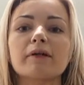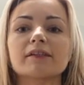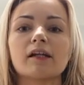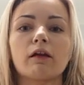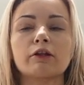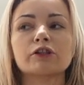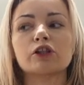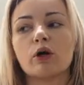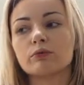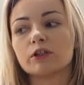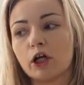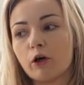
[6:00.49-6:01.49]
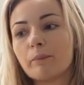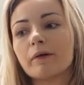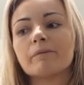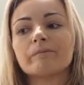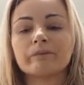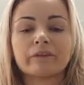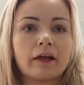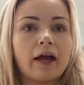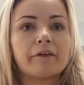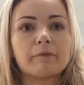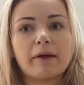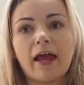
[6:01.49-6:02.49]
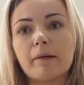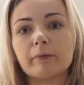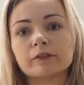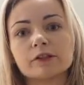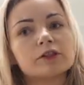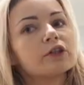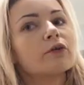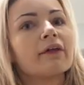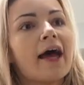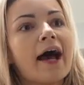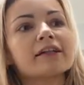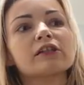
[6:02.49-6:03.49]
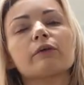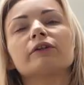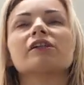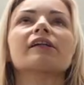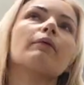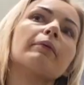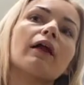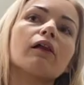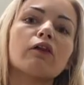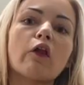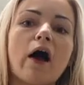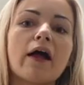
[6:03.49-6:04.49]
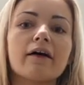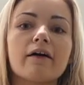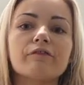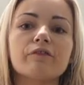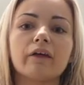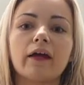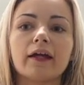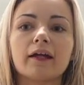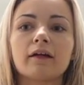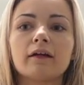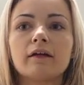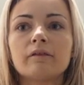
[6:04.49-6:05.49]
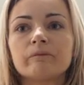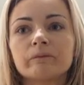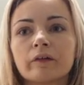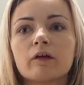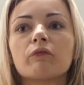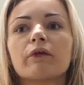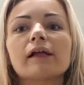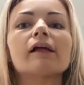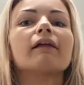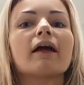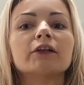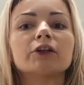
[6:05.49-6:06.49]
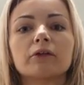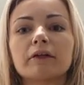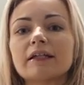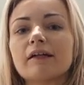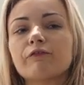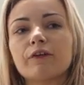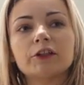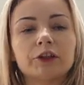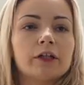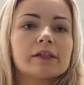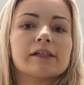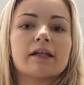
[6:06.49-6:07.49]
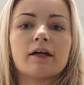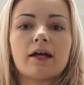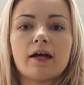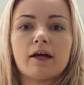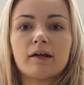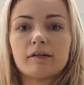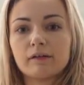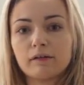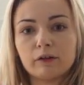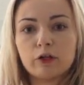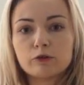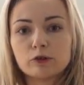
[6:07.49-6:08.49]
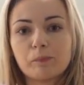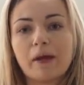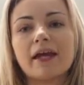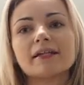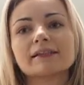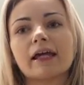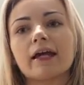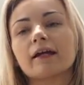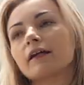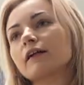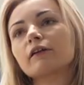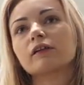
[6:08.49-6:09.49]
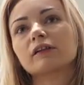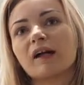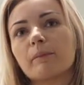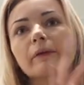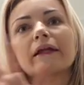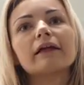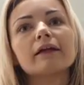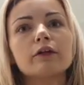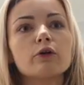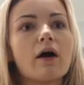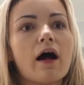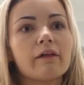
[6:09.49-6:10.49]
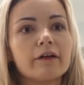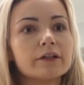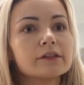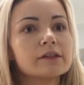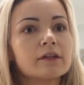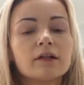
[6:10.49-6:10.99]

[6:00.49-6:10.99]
but it's gonna look so dope. I'm gonna be able to do that. So it's just gonna be a lot of like really luxury features in a new space, like completely new colors